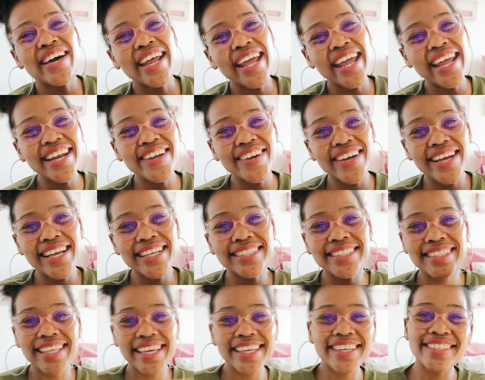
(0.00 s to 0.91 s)
but
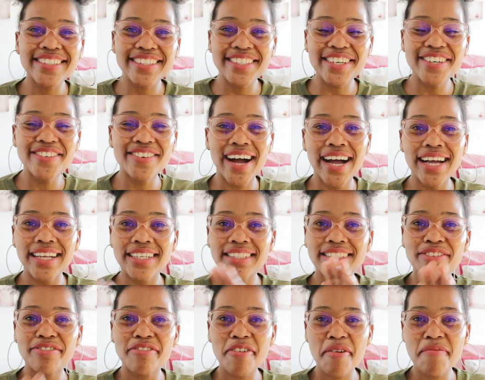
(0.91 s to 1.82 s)
anyways, thank you so much
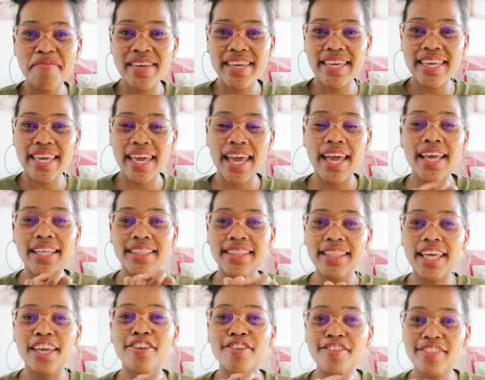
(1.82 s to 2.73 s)
for being here.
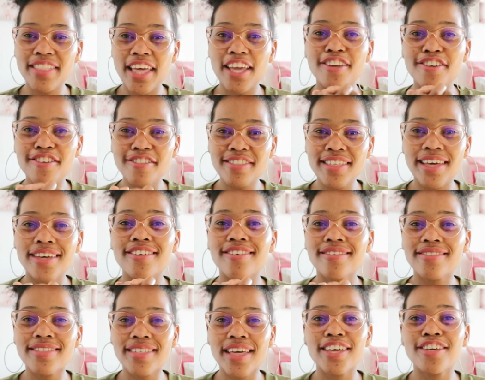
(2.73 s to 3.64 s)
Thank you, thank you,
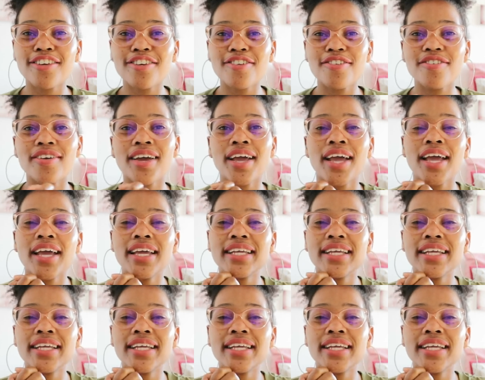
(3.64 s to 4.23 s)
thank you, thank you.